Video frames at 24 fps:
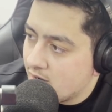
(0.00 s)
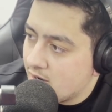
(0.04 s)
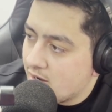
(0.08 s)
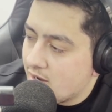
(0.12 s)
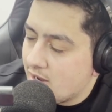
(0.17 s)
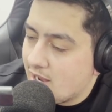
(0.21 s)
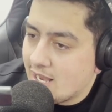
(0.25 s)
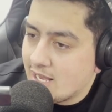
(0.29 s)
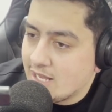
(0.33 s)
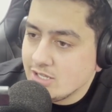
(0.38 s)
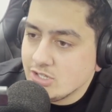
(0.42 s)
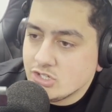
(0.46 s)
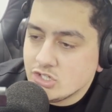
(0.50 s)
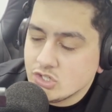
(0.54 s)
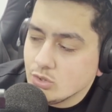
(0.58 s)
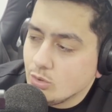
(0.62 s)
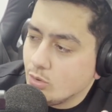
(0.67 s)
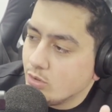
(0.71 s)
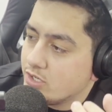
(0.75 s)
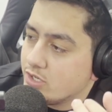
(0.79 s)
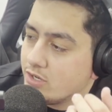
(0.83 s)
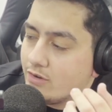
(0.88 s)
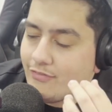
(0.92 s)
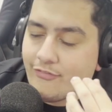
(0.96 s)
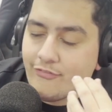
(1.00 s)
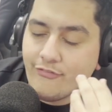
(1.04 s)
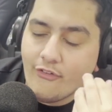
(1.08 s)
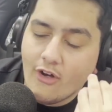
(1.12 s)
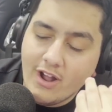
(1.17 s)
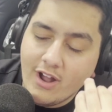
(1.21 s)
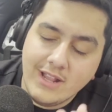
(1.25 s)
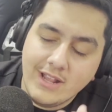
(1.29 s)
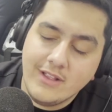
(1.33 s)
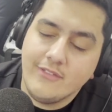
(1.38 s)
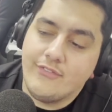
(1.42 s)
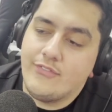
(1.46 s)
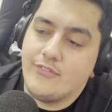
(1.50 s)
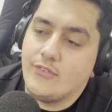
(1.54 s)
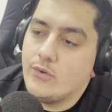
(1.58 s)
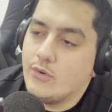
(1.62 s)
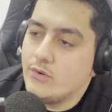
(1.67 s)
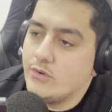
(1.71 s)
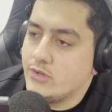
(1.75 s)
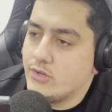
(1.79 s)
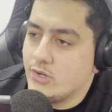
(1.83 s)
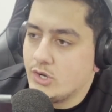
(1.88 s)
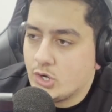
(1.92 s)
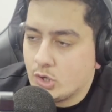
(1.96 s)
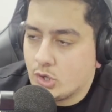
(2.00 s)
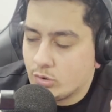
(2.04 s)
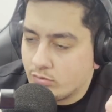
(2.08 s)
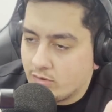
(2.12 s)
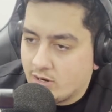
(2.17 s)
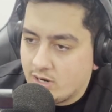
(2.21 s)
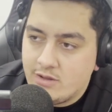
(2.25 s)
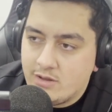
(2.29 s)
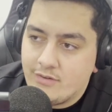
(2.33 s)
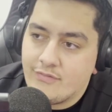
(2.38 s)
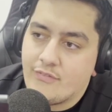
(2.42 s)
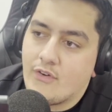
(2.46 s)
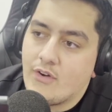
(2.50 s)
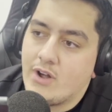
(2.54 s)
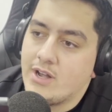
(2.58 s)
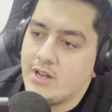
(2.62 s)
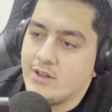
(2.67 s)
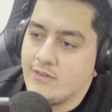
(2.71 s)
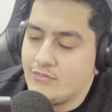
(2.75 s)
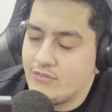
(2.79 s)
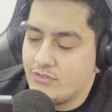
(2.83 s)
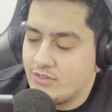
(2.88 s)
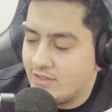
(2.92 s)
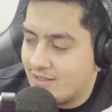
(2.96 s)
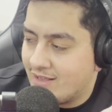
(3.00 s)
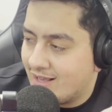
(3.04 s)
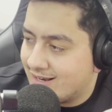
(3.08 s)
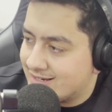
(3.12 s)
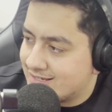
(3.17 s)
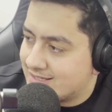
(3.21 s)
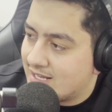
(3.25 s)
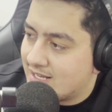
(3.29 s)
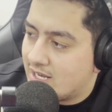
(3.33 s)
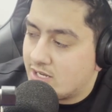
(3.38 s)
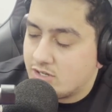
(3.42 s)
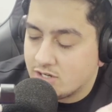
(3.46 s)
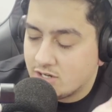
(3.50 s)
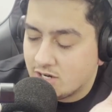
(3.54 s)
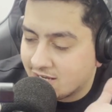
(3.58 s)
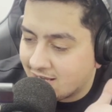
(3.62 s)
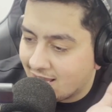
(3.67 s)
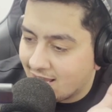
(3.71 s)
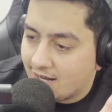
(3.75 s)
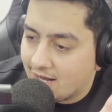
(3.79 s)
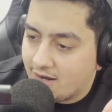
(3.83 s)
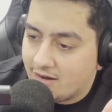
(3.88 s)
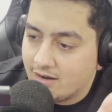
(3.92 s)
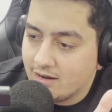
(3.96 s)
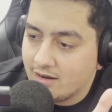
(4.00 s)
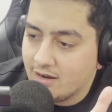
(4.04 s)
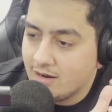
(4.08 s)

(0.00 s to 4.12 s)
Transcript: Yeah. And sure, you're fighting for your career. You're fighting for the next stage. I get it.